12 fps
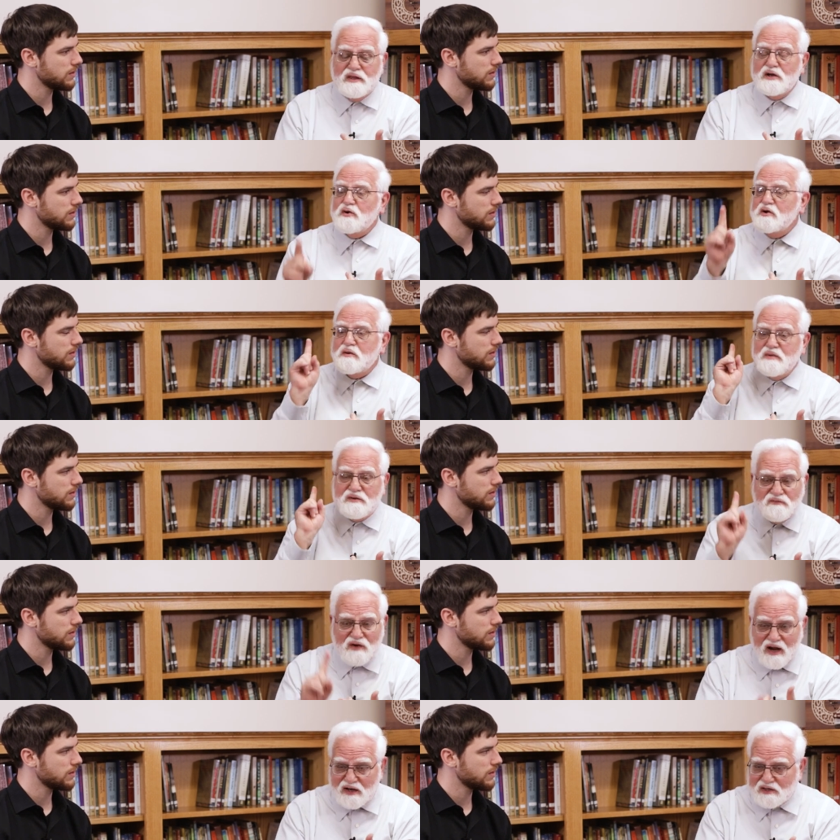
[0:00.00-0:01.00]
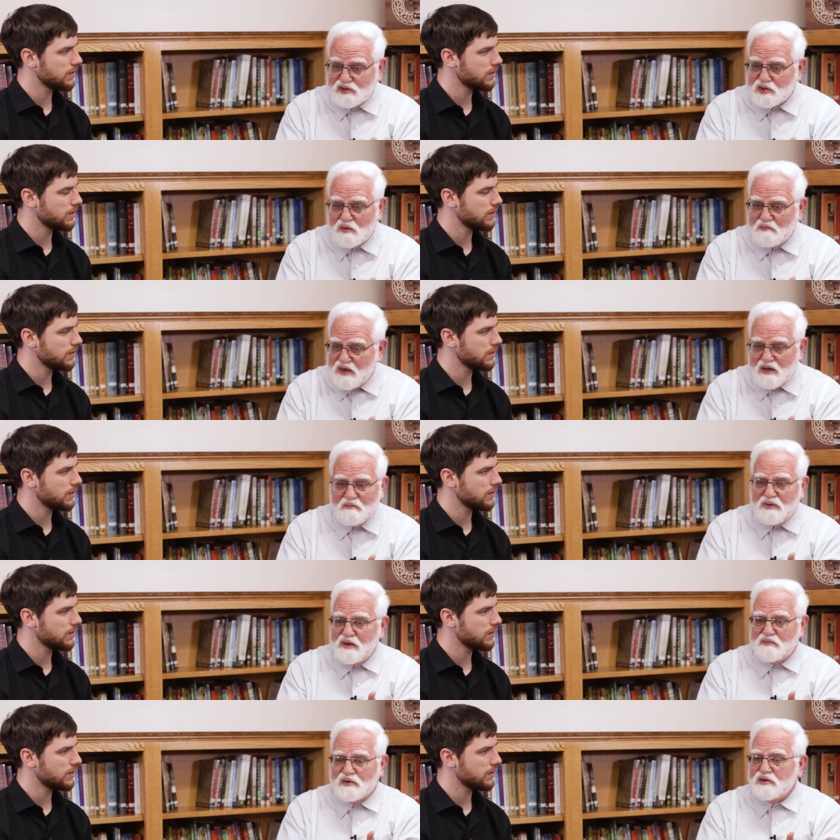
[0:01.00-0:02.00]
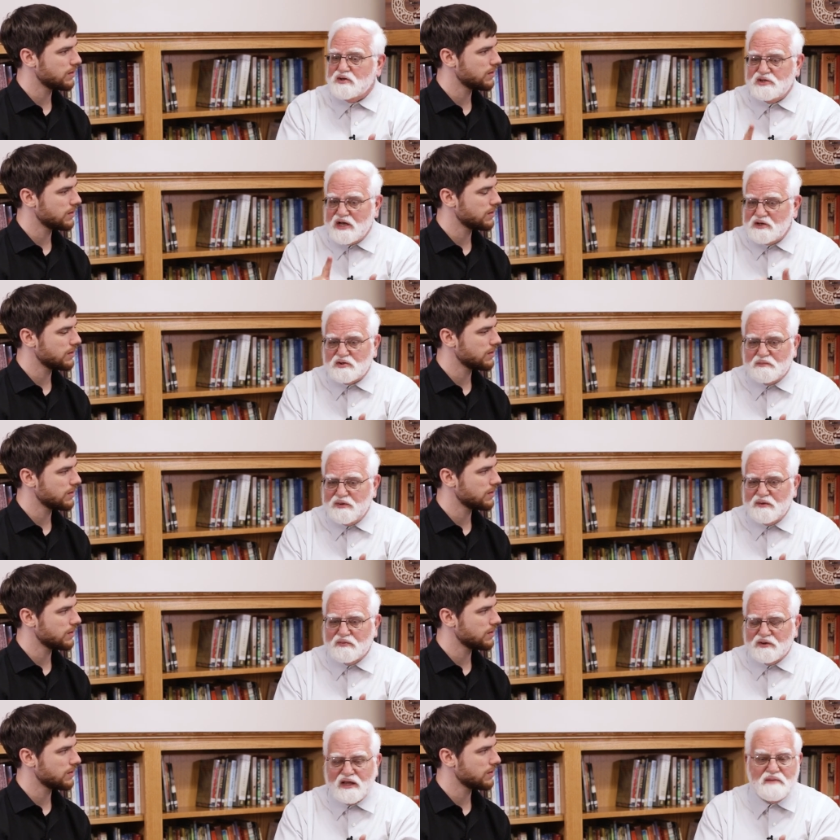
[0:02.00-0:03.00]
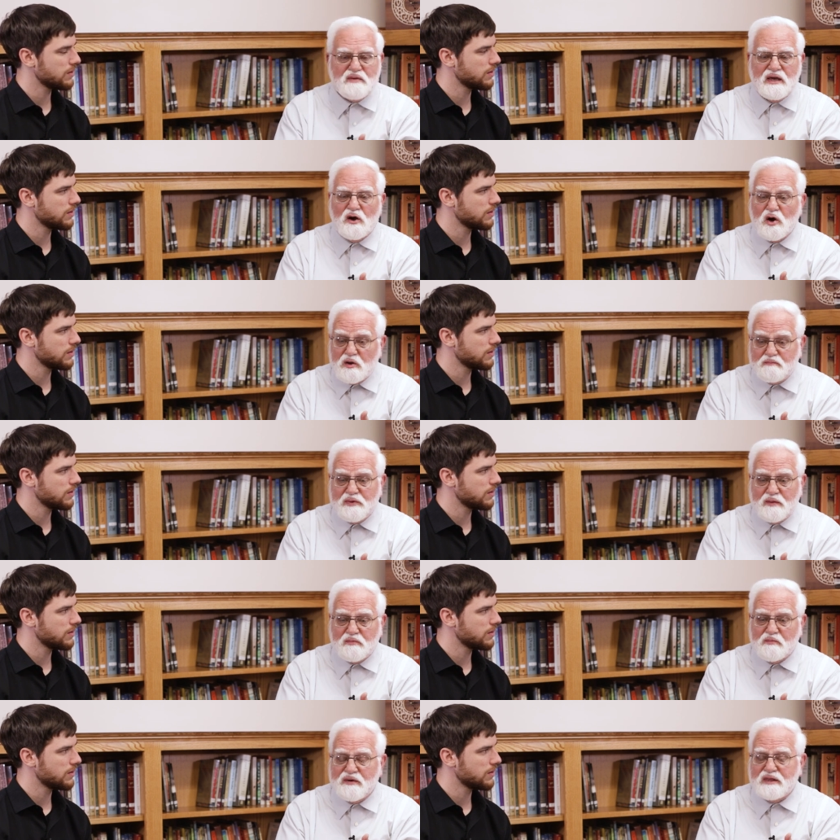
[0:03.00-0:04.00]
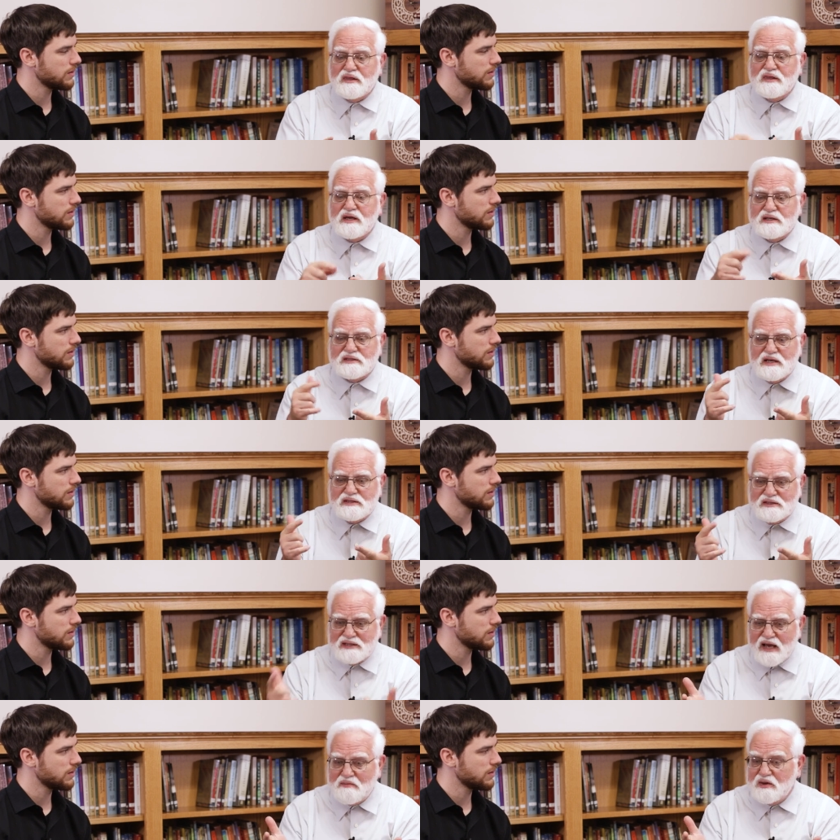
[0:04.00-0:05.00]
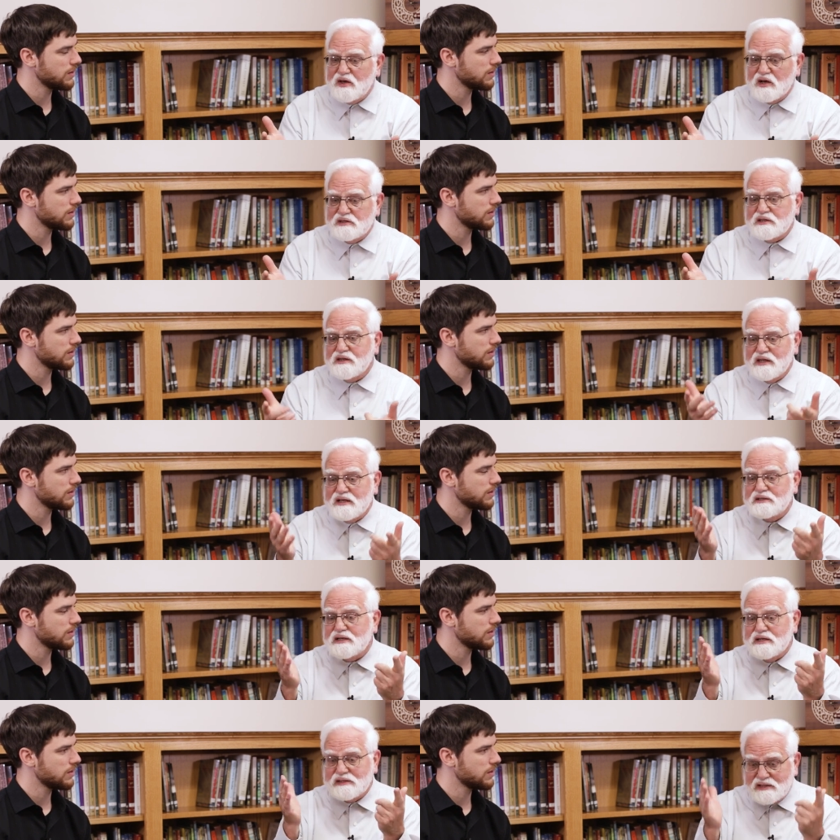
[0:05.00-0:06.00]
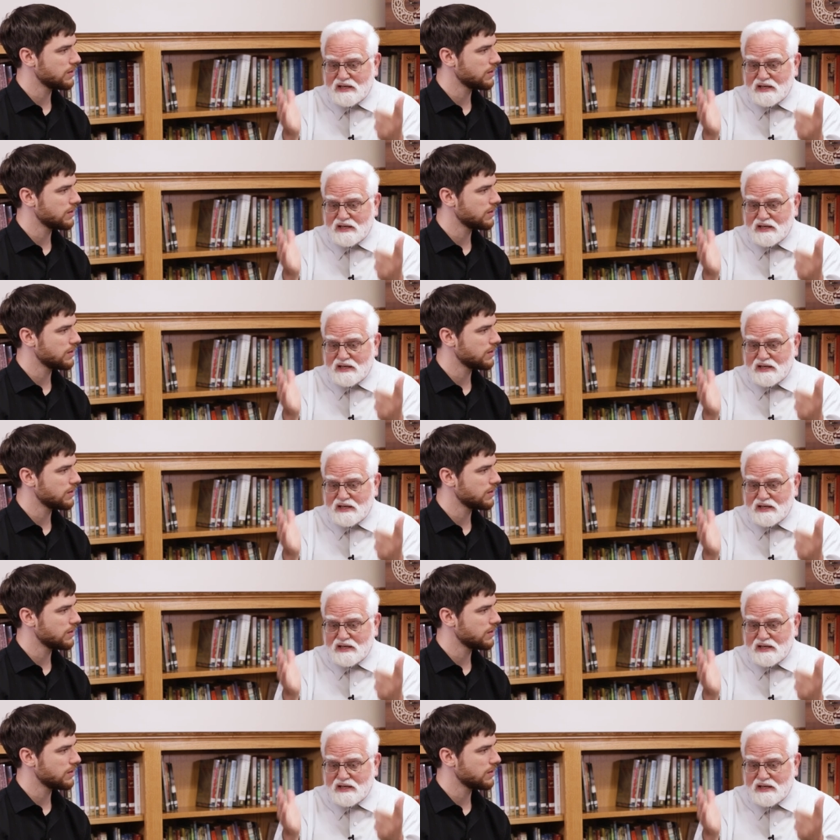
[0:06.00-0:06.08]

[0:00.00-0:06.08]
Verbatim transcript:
Speaker 1: They don't commit violence. They're meek people. They're gentle people. They may hurt people by the things they say, because the things they